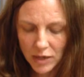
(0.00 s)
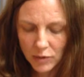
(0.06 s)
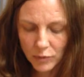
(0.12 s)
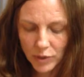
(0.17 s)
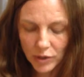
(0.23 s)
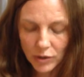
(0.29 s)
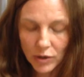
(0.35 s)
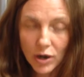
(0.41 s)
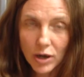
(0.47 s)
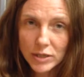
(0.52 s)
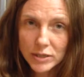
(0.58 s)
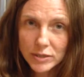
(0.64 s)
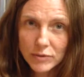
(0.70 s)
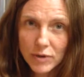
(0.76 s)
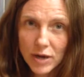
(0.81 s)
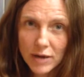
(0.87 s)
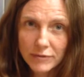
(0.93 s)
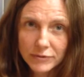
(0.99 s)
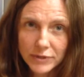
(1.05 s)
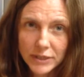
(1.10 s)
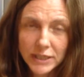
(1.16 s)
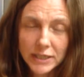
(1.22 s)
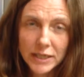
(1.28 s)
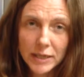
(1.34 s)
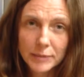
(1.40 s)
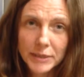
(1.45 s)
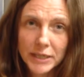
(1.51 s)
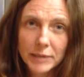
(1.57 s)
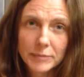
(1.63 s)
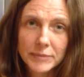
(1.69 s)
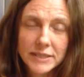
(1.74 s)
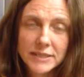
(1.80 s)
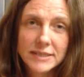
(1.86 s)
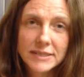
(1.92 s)
We are also offering, coming
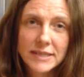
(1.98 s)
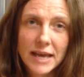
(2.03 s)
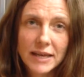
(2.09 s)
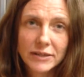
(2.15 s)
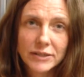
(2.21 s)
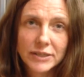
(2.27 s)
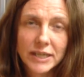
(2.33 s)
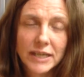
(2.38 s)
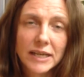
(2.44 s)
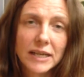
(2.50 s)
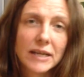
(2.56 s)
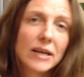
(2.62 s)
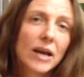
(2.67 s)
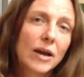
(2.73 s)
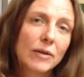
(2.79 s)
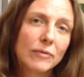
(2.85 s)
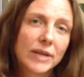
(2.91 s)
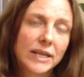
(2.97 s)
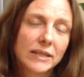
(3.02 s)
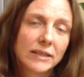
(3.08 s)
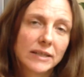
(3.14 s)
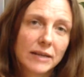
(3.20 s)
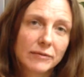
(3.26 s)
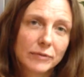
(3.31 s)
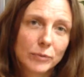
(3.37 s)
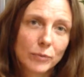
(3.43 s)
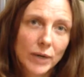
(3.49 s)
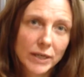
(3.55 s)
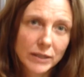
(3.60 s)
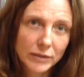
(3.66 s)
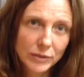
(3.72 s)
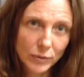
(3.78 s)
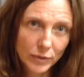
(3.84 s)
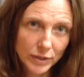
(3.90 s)
up this Saturday, a Reiki Level 1
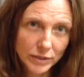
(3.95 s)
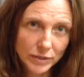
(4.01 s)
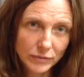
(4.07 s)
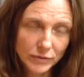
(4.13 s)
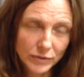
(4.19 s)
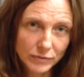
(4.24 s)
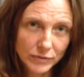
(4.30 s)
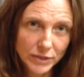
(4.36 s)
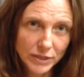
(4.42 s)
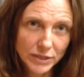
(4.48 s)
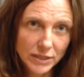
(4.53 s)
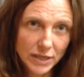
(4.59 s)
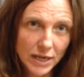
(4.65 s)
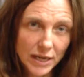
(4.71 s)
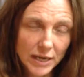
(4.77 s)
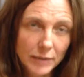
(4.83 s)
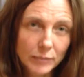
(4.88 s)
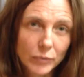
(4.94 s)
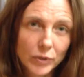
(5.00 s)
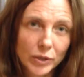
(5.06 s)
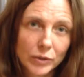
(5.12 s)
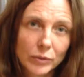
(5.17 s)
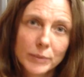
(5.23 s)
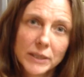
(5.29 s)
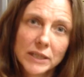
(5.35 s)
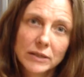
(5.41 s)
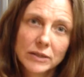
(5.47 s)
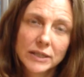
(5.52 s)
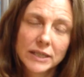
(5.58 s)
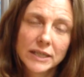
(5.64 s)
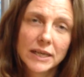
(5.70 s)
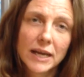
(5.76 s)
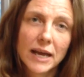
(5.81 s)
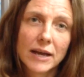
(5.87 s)
course for the first time, where you'll be
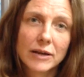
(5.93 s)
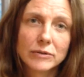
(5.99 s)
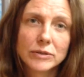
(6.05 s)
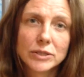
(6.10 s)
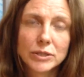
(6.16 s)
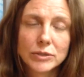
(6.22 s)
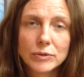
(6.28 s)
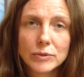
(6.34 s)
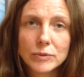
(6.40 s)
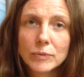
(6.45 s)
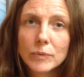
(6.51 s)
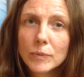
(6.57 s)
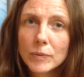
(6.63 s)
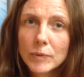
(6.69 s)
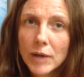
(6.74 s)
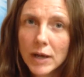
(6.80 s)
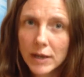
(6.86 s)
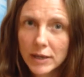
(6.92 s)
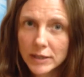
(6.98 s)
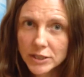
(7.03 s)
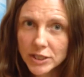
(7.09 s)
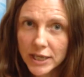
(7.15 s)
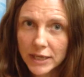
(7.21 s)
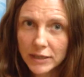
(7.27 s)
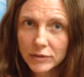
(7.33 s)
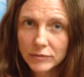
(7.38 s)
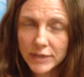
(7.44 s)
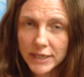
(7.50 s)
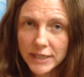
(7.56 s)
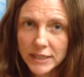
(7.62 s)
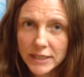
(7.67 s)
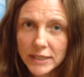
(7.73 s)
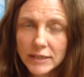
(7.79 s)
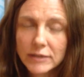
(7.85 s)
learning how to channel
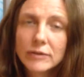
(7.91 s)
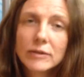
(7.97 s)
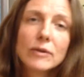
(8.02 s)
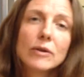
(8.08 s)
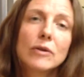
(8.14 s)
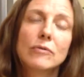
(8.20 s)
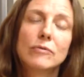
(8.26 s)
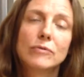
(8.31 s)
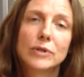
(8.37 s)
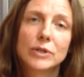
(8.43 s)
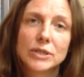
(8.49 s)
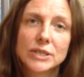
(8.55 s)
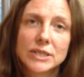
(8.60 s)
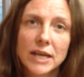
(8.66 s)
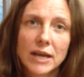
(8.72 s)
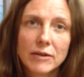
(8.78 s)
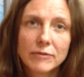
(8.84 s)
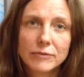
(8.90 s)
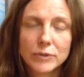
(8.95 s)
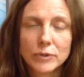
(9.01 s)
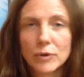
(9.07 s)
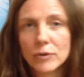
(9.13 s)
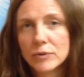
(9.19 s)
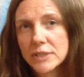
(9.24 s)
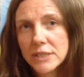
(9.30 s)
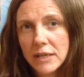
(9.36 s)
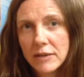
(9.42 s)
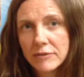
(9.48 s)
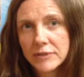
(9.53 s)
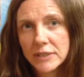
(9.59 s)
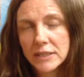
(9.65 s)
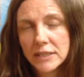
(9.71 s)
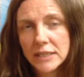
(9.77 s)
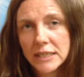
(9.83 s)
Reiki for yourself, your own
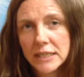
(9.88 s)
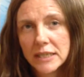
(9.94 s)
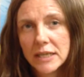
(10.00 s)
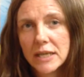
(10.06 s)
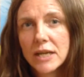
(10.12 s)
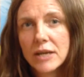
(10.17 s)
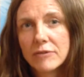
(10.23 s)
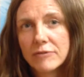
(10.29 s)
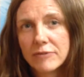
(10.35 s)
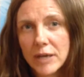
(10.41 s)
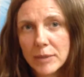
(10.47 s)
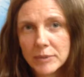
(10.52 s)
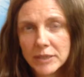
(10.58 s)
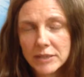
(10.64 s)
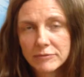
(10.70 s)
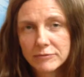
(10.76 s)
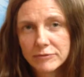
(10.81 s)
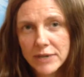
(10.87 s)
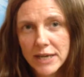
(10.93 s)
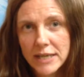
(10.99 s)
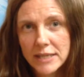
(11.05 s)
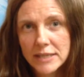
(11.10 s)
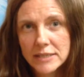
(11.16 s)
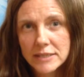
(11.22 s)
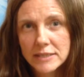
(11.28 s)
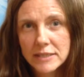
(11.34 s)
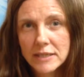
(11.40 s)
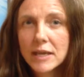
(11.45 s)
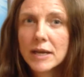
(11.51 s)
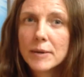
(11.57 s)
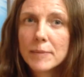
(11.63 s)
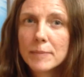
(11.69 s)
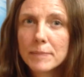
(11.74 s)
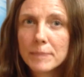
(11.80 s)
self-healing, family and friends,
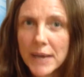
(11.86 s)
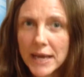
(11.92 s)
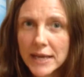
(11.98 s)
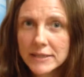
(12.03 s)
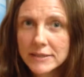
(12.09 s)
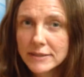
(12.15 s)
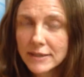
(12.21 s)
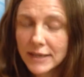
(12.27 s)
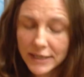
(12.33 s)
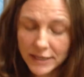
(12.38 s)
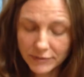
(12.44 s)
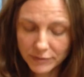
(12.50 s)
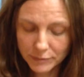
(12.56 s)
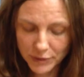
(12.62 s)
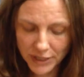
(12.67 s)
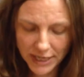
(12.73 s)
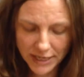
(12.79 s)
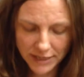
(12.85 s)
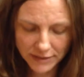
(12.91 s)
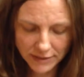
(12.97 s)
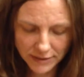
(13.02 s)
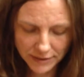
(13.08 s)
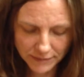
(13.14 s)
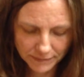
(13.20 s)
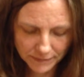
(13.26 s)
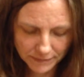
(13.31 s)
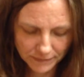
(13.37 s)
pets, and even plants.